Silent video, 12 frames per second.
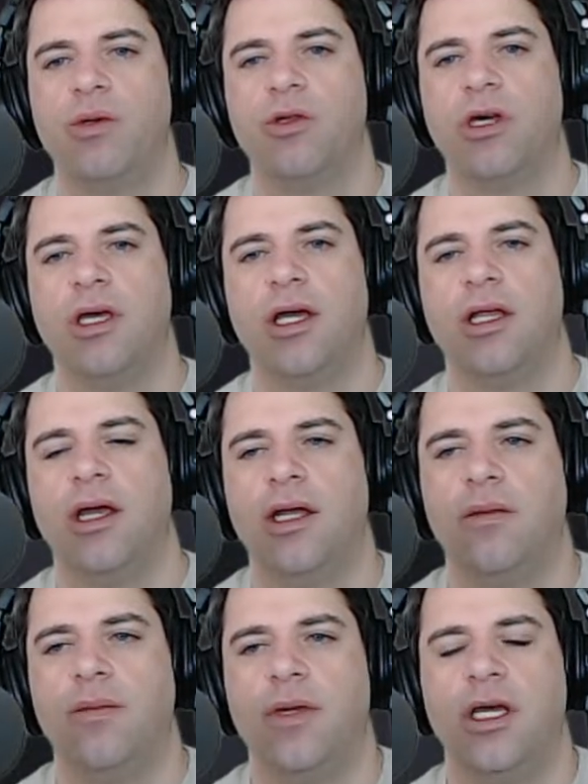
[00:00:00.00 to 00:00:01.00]
were looking at
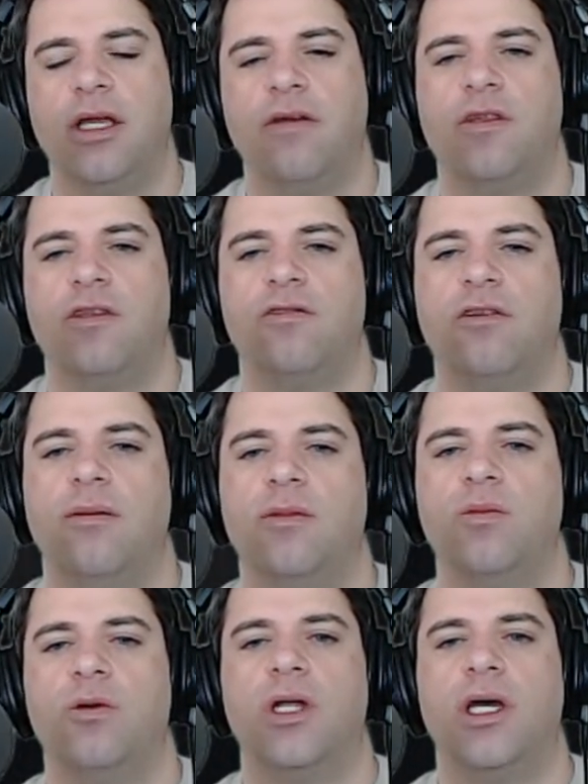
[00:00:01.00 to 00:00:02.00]
the beginning of the stream
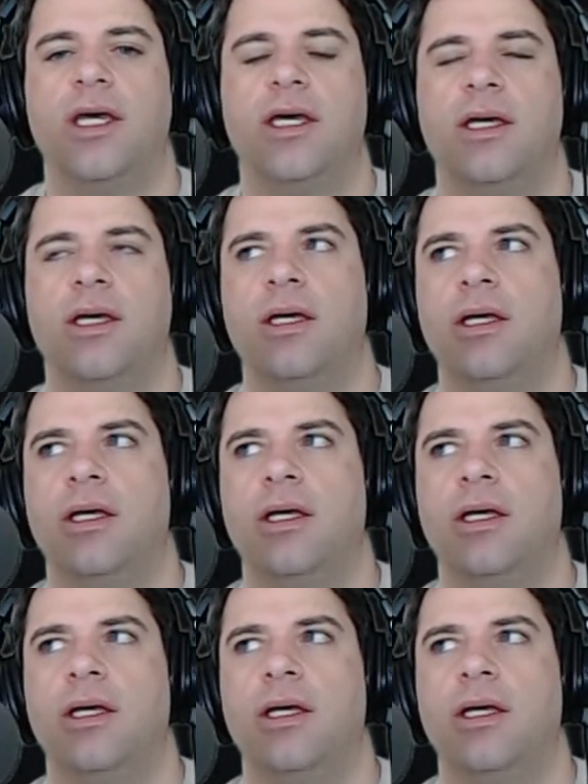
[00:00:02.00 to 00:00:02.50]
is more like